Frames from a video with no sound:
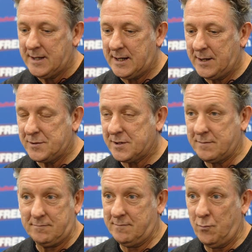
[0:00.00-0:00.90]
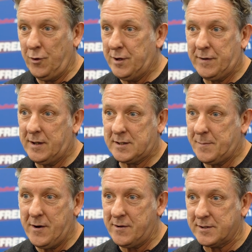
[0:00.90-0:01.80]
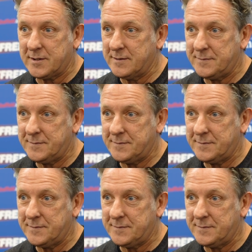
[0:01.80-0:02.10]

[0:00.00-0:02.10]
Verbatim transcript: and it was a wonderful experience.